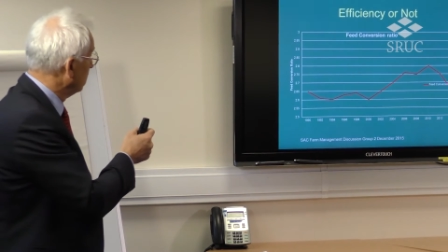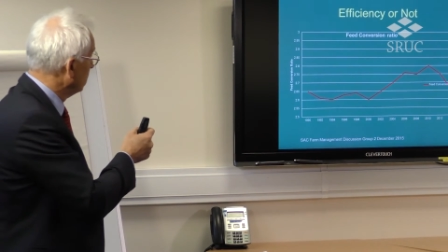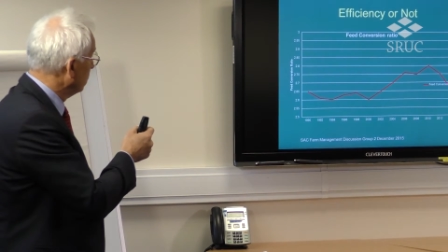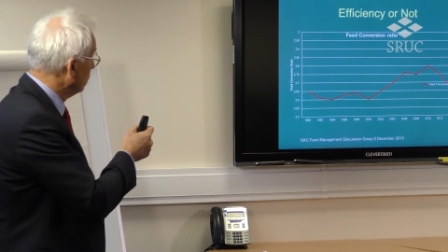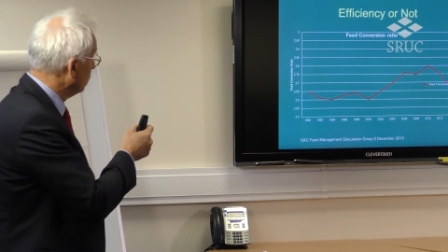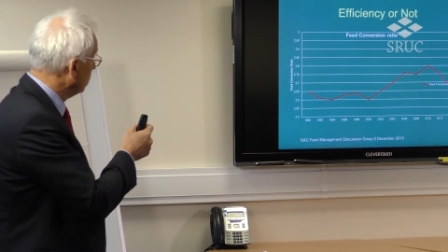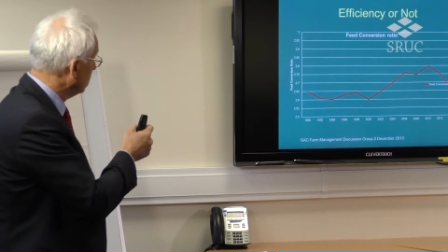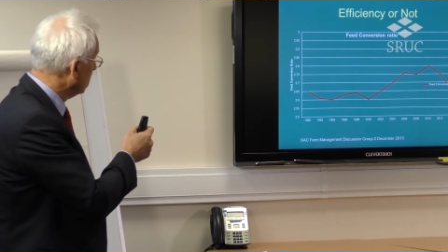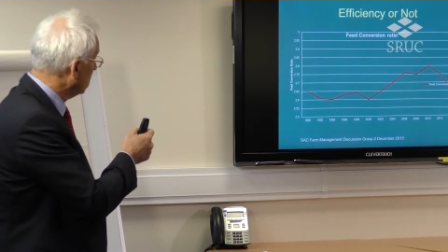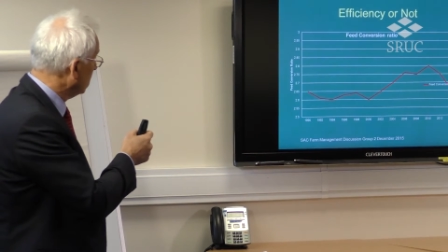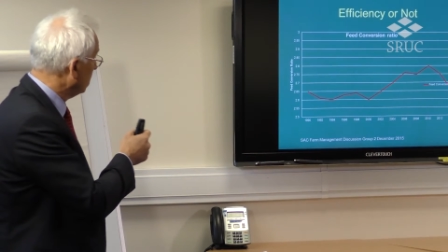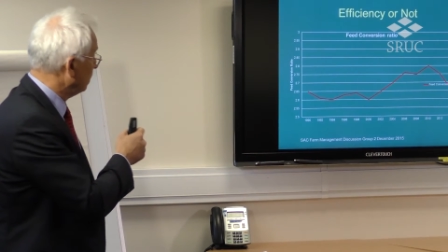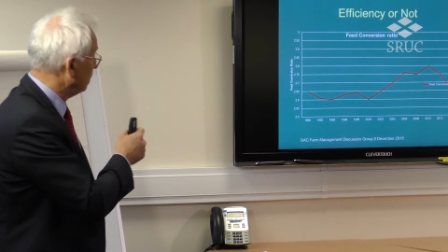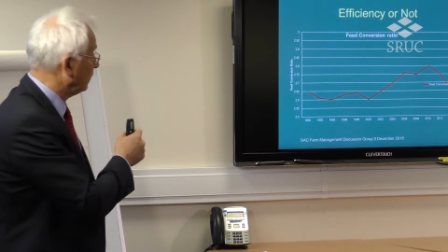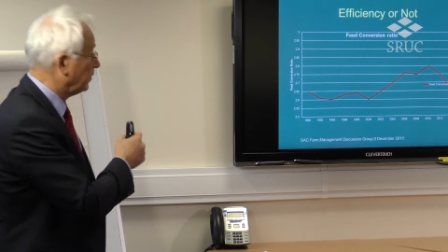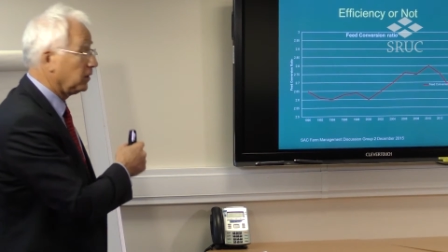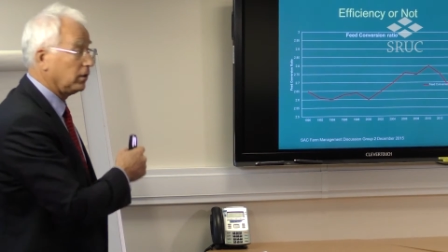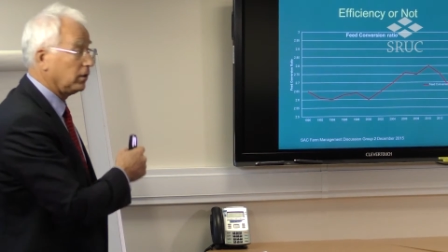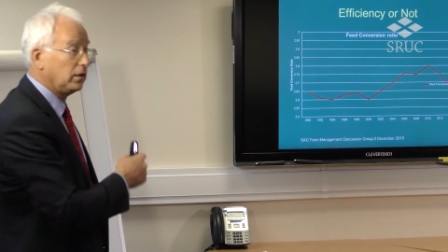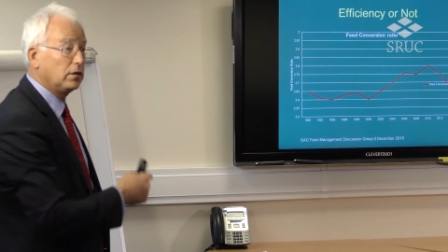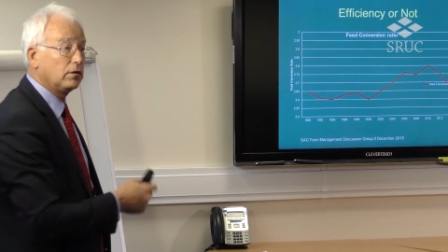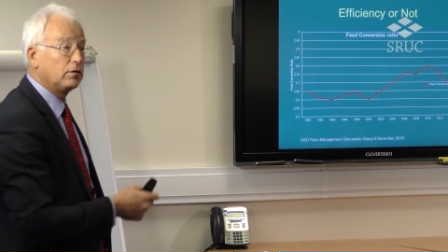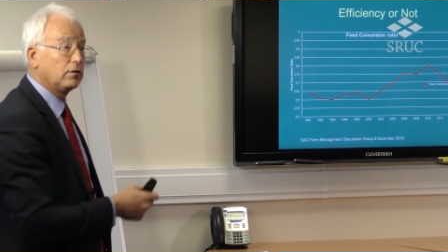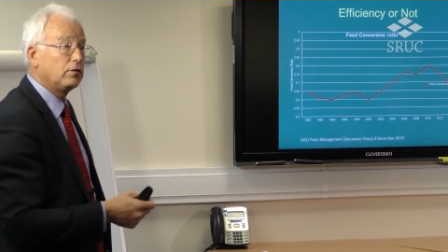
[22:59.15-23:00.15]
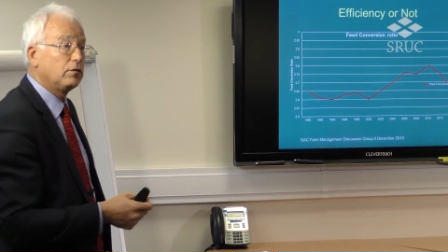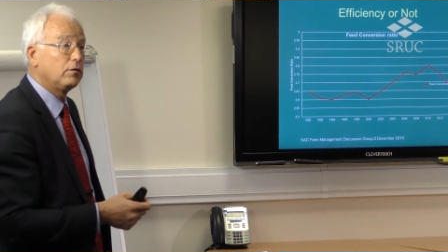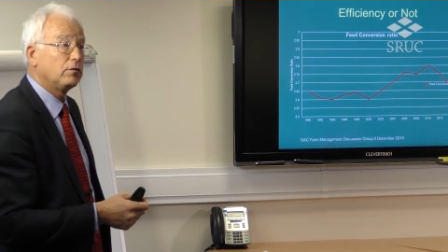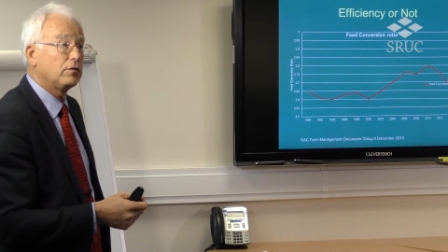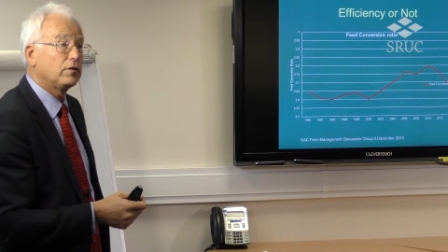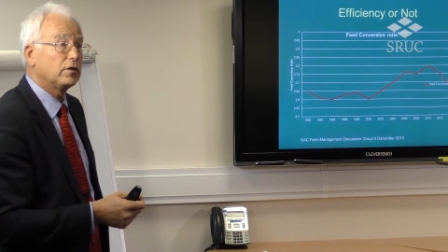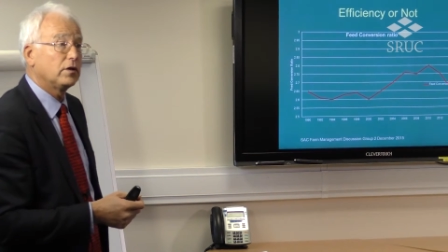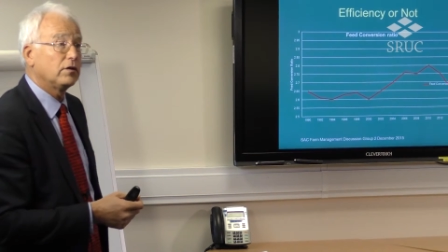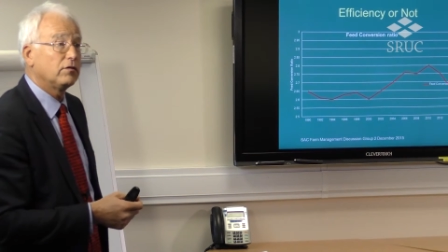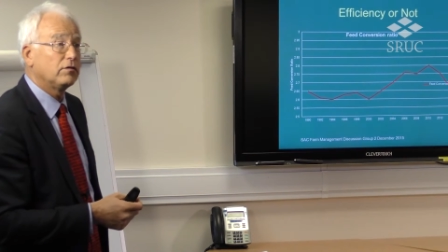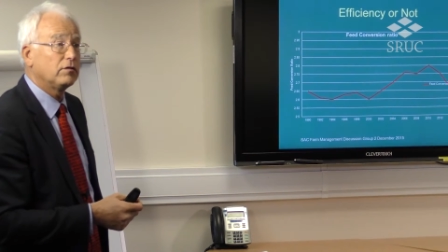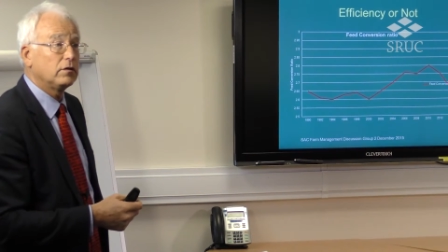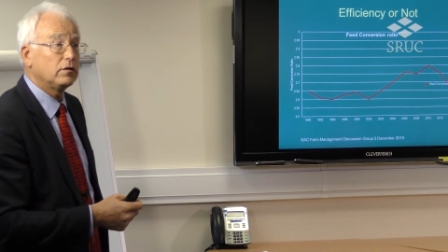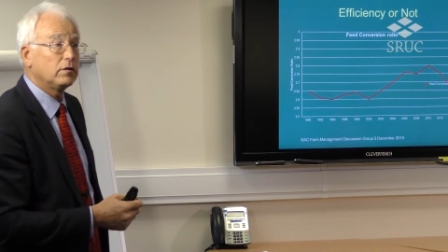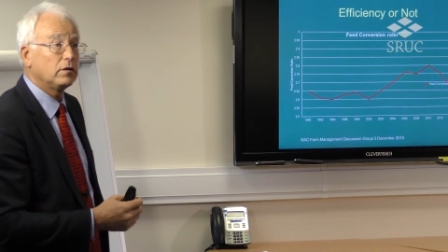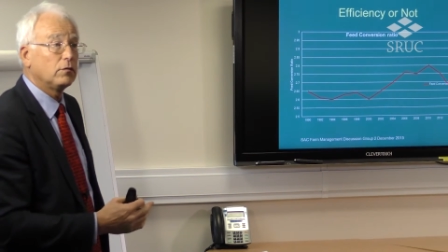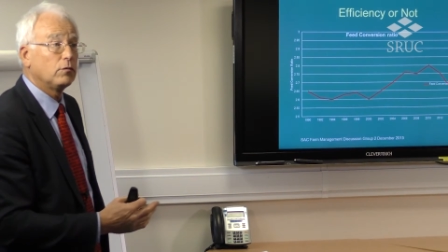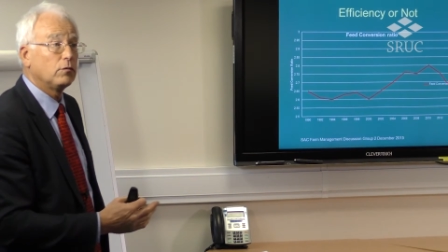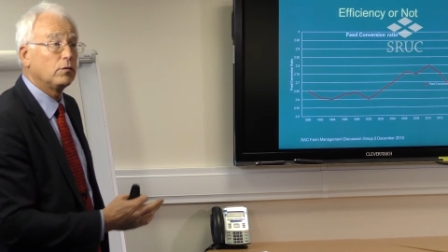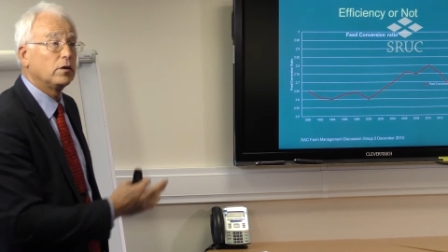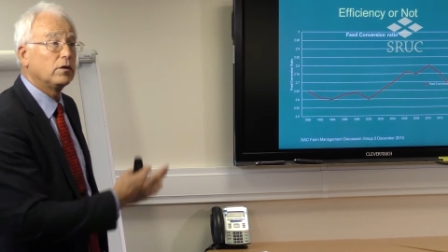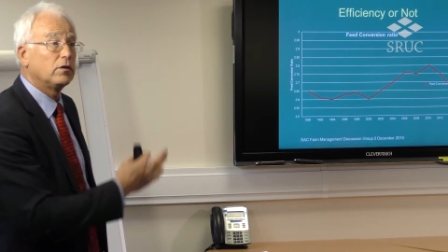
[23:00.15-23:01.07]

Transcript: What happened in the year 2000? We